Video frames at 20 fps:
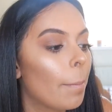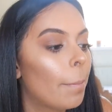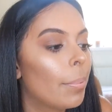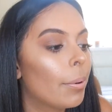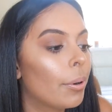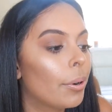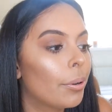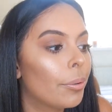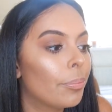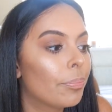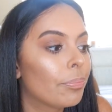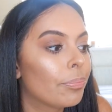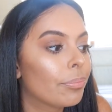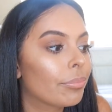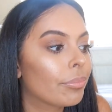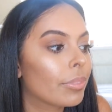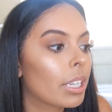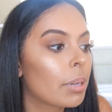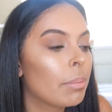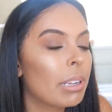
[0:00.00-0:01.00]
but
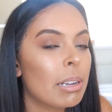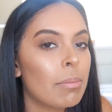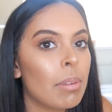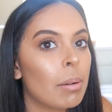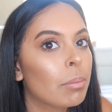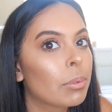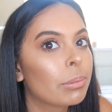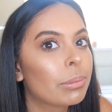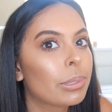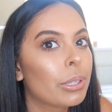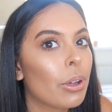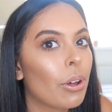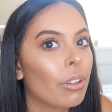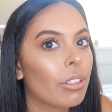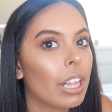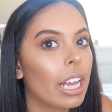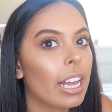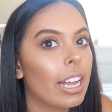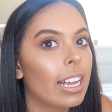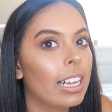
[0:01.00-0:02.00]
me and my mum saw
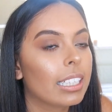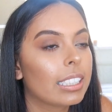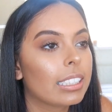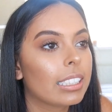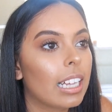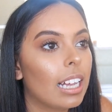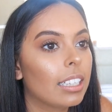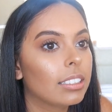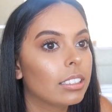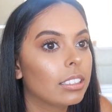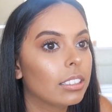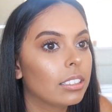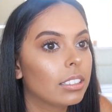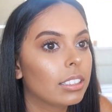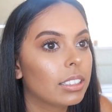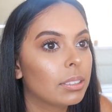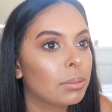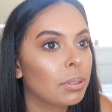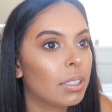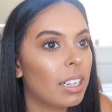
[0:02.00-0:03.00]
this
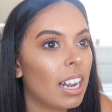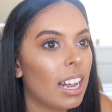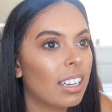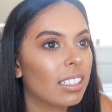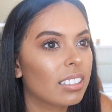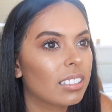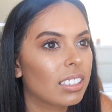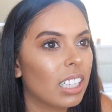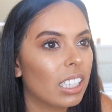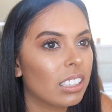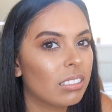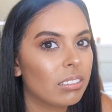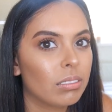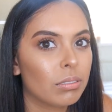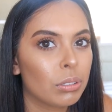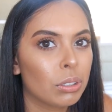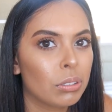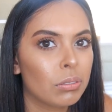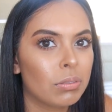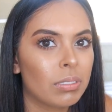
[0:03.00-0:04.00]
and we were like that,
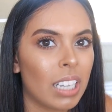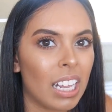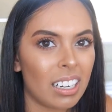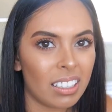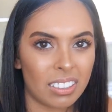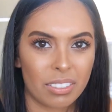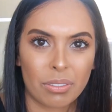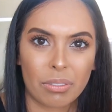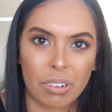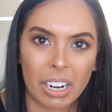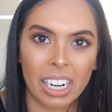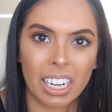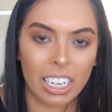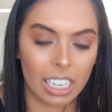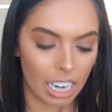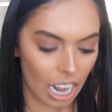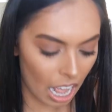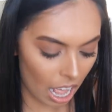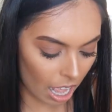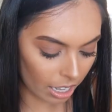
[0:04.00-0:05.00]
that's
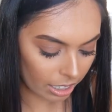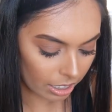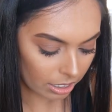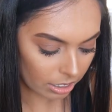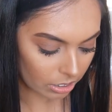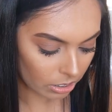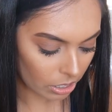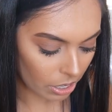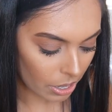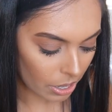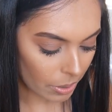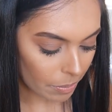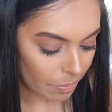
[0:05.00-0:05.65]
really nice